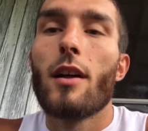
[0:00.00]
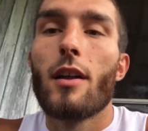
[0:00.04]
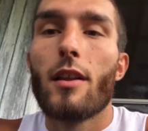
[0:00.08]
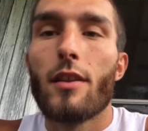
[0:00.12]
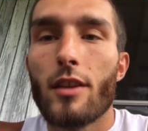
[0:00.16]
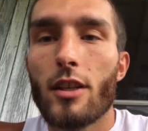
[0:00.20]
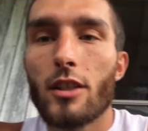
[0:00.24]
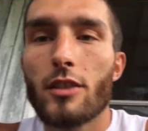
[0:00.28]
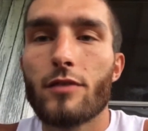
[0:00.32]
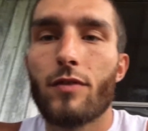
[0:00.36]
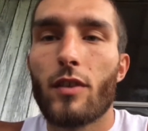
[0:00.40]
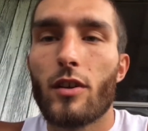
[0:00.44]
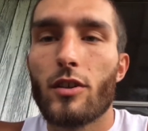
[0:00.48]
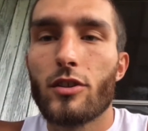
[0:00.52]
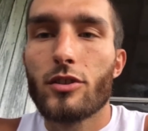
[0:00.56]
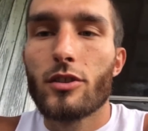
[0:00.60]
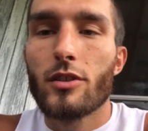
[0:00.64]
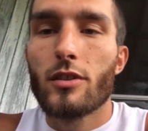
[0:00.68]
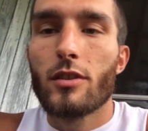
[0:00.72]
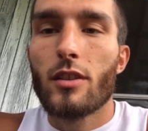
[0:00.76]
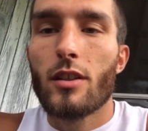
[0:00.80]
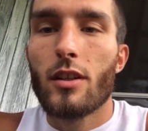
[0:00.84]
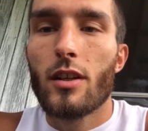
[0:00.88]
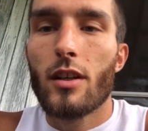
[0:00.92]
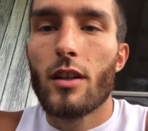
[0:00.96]
this
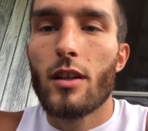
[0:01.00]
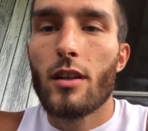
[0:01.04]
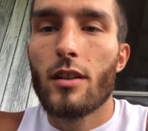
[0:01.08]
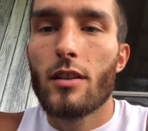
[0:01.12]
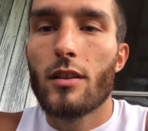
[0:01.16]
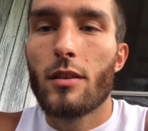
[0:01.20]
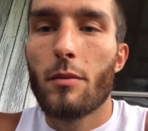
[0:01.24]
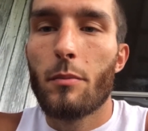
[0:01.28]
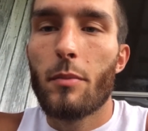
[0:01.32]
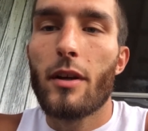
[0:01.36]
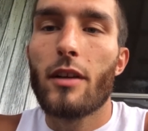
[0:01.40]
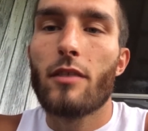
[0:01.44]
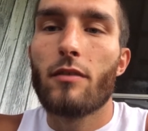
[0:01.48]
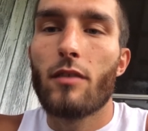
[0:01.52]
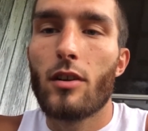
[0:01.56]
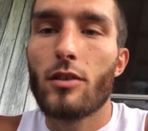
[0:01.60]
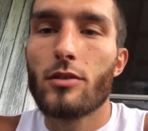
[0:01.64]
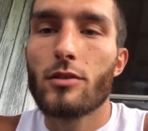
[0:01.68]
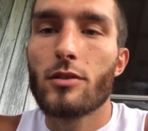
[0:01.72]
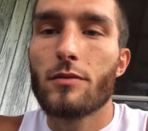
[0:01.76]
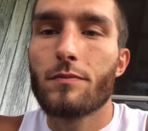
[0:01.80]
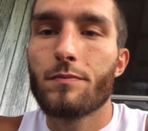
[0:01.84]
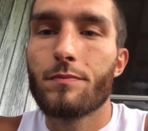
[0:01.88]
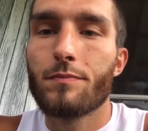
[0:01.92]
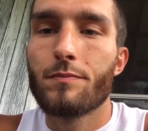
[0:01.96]
version, the big
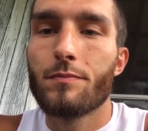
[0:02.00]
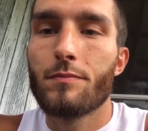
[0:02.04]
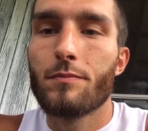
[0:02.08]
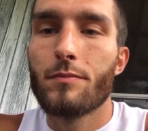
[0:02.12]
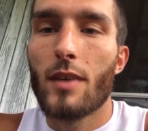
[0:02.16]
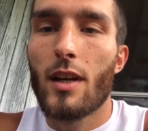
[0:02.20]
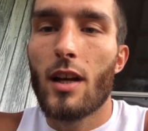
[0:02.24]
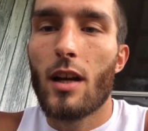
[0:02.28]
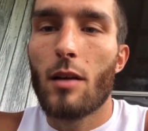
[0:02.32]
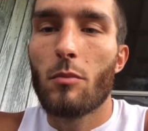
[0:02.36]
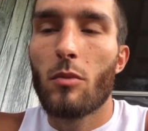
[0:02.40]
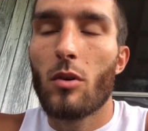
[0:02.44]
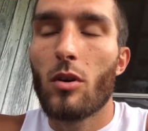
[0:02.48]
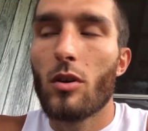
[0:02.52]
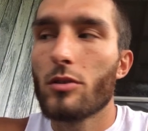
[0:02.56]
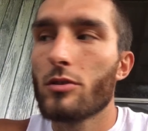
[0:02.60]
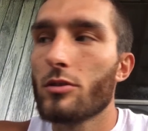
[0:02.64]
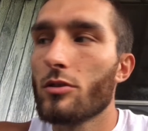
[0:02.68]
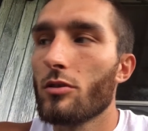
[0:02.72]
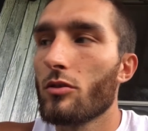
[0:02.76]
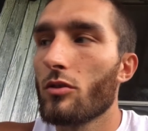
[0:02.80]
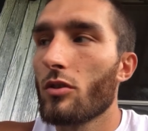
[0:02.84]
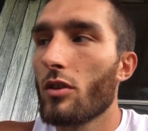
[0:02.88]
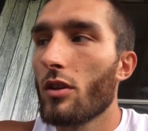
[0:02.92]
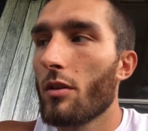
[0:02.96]
version, and I'm
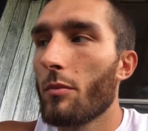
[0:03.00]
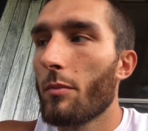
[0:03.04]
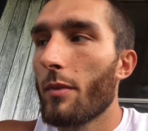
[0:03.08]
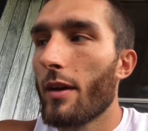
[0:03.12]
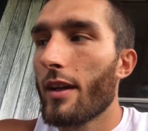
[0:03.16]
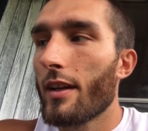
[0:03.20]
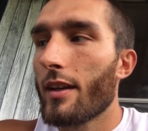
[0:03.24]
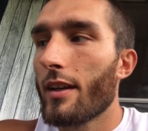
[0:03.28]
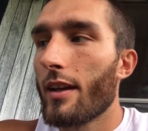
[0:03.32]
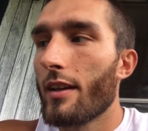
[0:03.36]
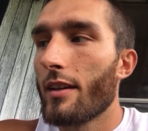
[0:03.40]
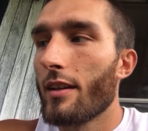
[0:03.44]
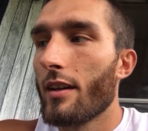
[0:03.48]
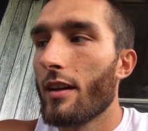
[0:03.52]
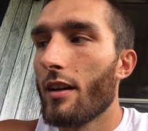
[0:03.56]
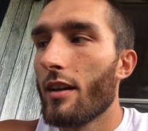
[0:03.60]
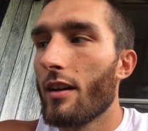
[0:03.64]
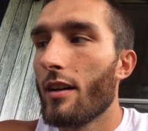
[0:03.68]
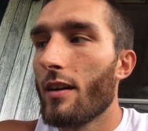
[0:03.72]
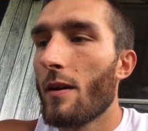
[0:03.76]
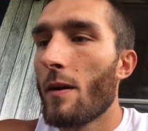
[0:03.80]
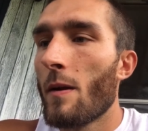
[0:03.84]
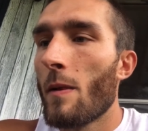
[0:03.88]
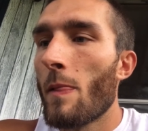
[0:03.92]
also gonna make a